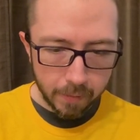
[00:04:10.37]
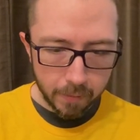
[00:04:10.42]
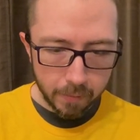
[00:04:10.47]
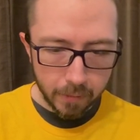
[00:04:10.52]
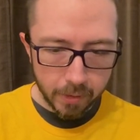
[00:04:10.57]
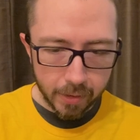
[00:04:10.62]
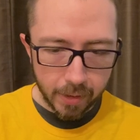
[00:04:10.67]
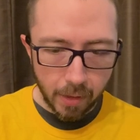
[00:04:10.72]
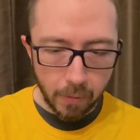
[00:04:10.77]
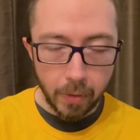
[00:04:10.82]

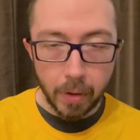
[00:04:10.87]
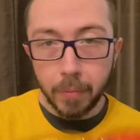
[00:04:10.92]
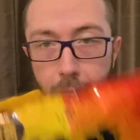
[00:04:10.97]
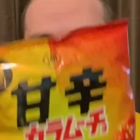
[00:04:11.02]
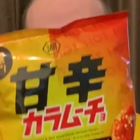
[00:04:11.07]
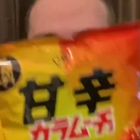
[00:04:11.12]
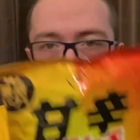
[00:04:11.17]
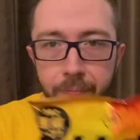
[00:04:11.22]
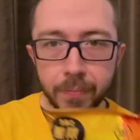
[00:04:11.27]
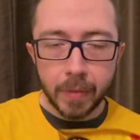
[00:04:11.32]
was that way, but
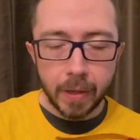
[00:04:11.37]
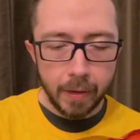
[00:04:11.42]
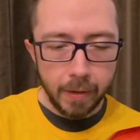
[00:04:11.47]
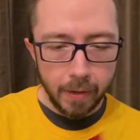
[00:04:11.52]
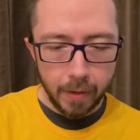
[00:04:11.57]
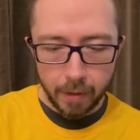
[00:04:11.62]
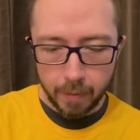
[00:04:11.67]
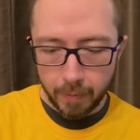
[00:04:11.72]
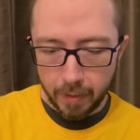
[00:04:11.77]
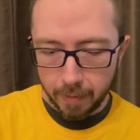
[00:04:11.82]

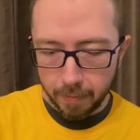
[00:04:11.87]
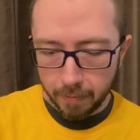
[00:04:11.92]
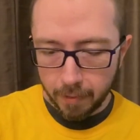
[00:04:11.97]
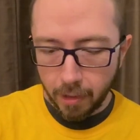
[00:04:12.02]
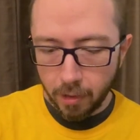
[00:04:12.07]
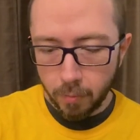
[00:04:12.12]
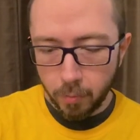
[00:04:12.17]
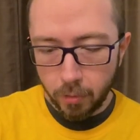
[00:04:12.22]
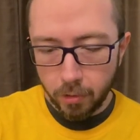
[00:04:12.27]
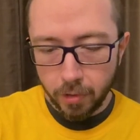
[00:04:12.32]
I mean,
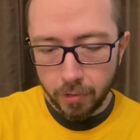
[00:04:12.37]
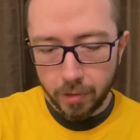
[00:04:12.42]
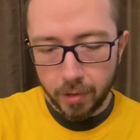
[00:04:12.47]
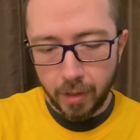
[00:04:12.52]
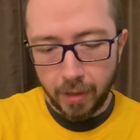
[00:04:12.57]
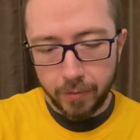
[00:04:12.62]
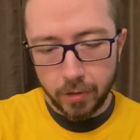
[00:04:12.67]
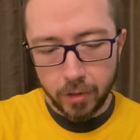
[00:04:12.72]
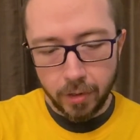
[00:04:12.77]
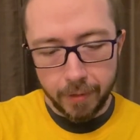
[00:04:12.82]
Karamucho
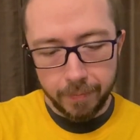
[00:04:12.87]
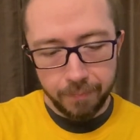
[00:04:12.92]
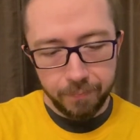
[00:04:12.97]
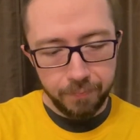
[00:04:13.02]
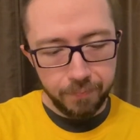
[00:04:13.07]
stuff's good.